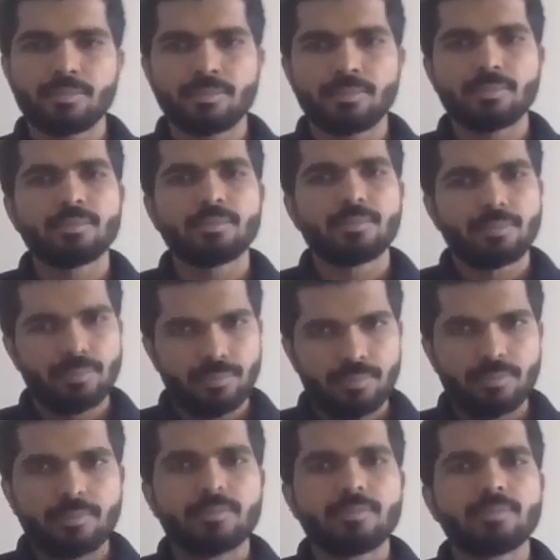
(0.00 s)

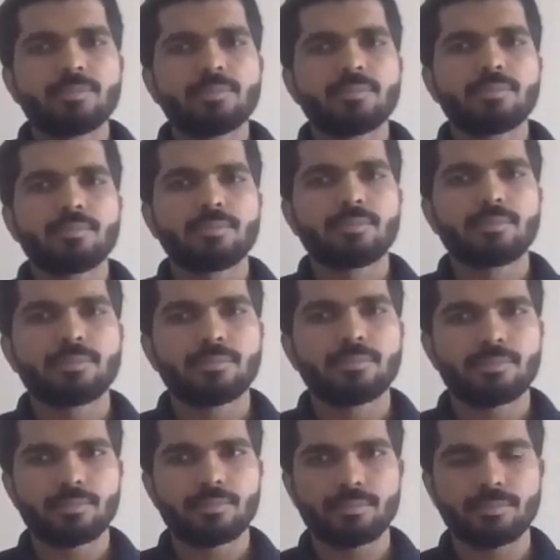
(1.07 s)

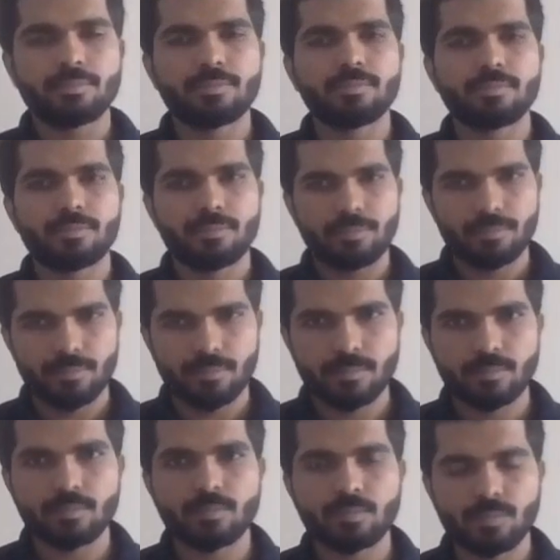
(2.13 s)

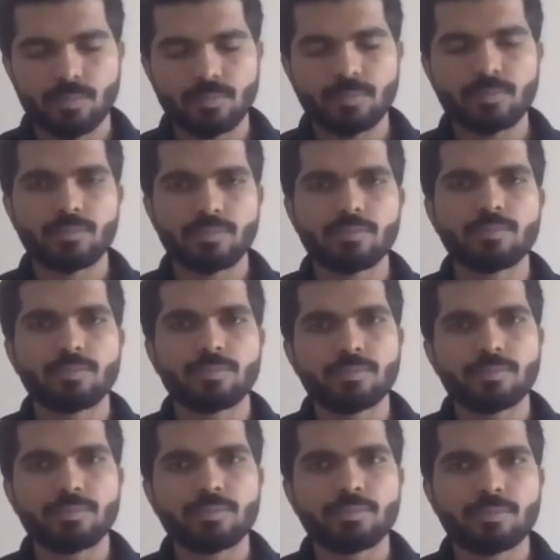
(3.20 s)

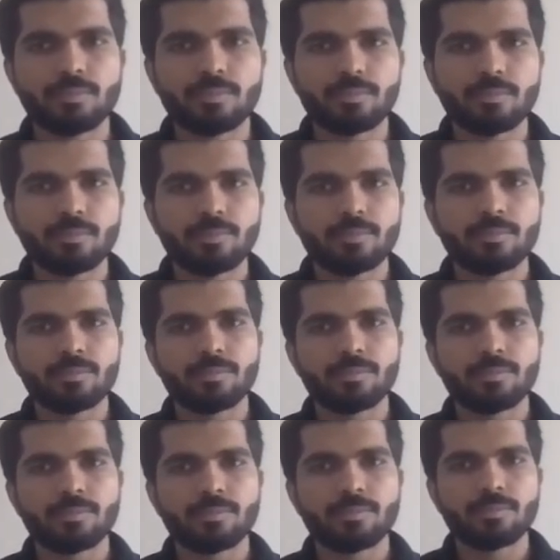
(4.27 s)

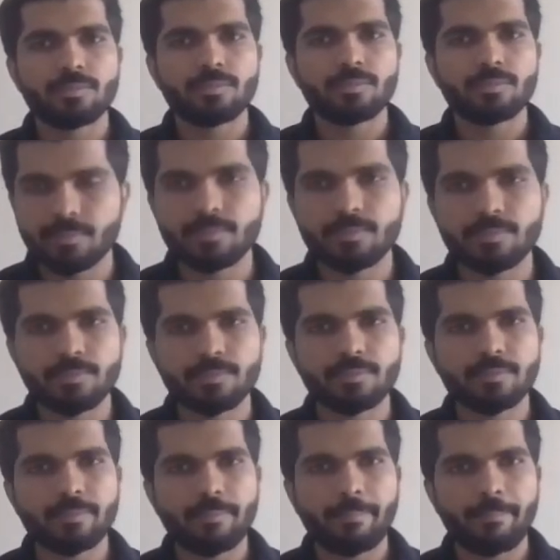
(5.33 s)

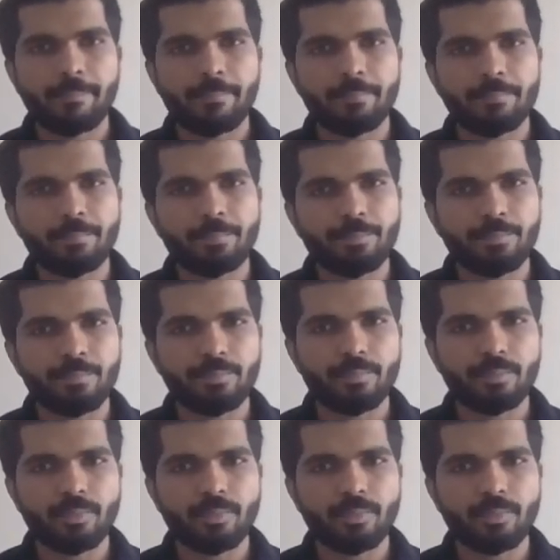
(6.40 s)
(not speaking)